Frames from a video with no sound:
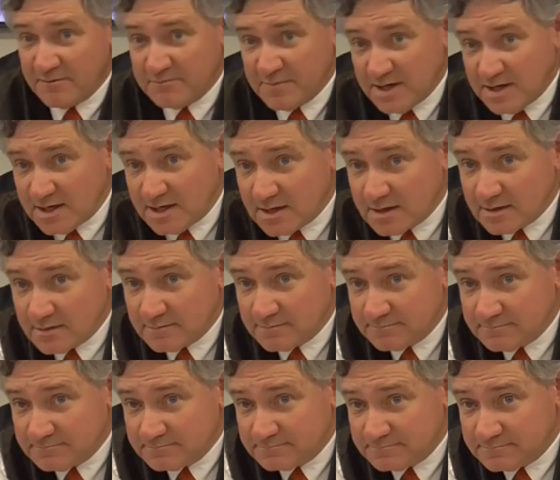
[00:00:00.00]
have meaning.
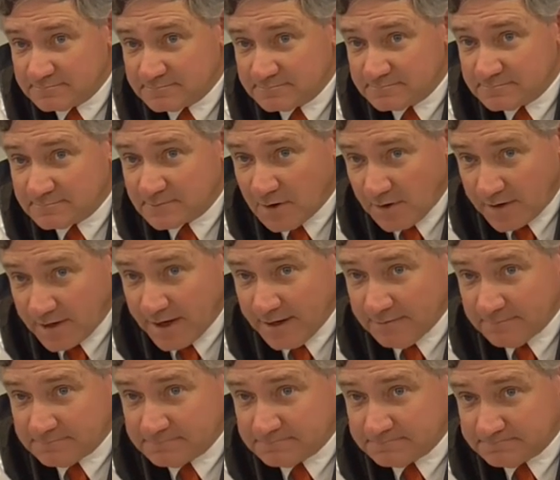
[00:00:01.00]

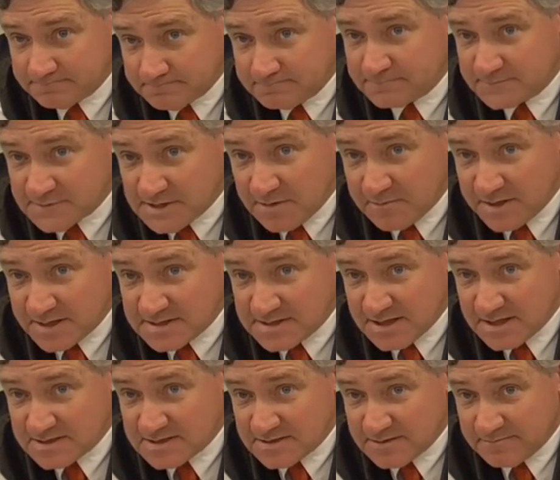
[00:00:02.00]
Okay? Does that make
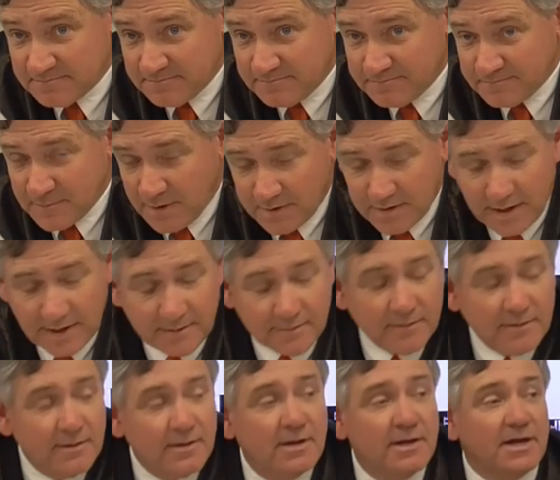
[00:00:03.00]
sense? Yeah. Okay.
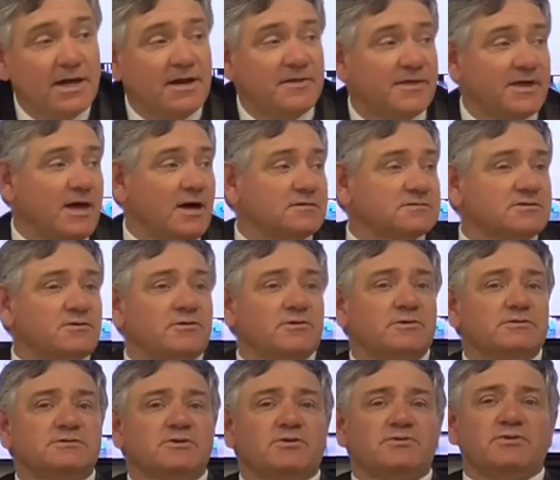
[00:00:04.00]
Anything else
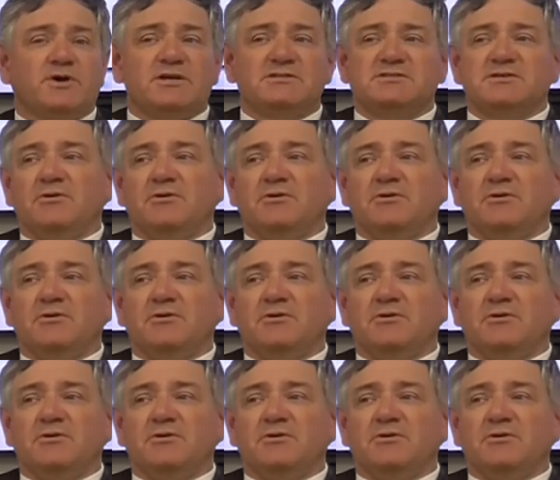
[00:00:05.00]
going on? Let's go try